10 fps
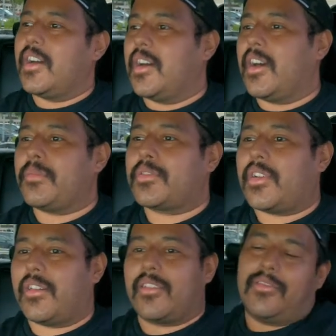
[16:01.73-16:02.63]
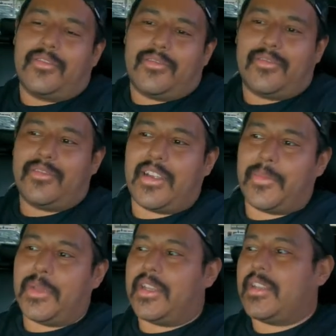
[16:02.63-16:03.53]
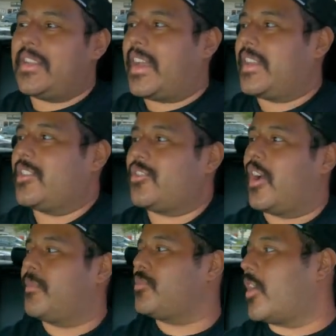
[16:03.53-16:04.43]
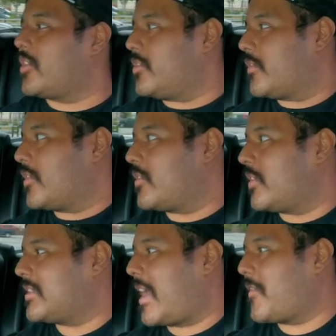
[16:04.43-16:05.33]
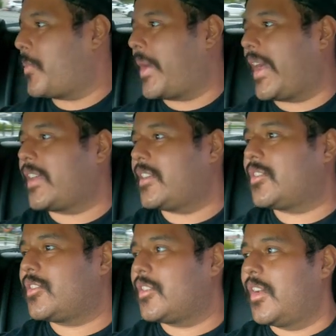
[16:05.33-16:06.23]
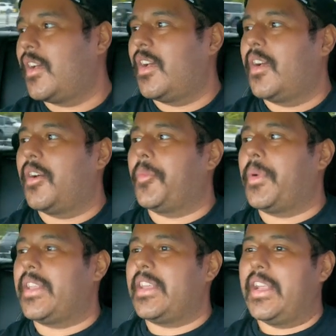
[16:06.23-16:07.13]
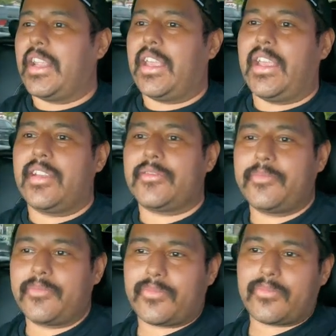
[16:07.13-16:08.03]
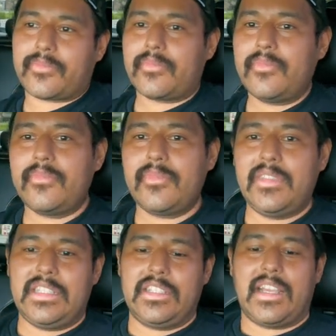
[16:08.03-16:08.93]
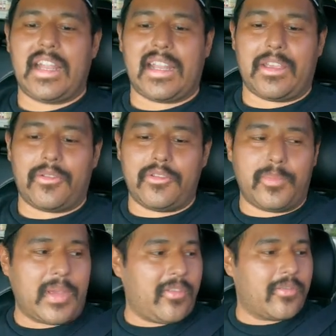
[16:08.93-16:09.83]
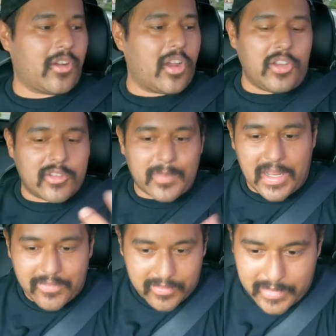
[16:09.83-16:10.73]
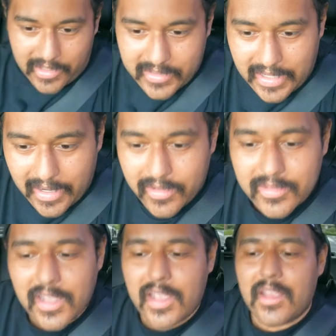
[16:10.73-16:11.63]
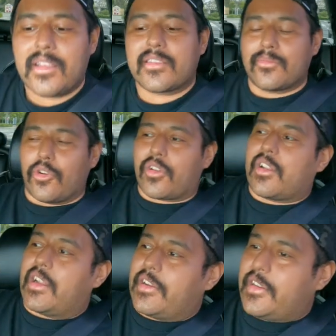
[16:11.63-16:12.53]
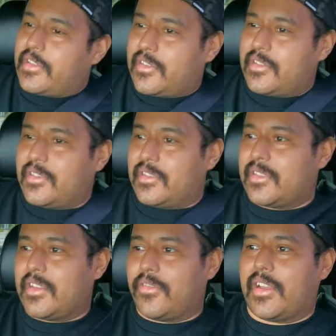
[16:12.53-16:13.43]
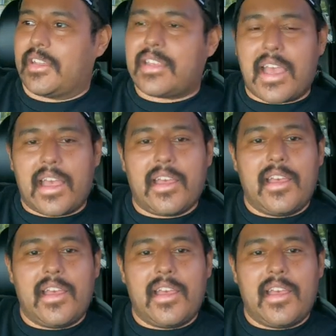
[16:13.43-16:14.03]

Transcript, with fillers: Um, so I mean, yeah, they upcharge you for the thirty-seven package, but then again, you kind of get what you pay for. All you do is paying for bigger tires, some more clearance, and stuff like that.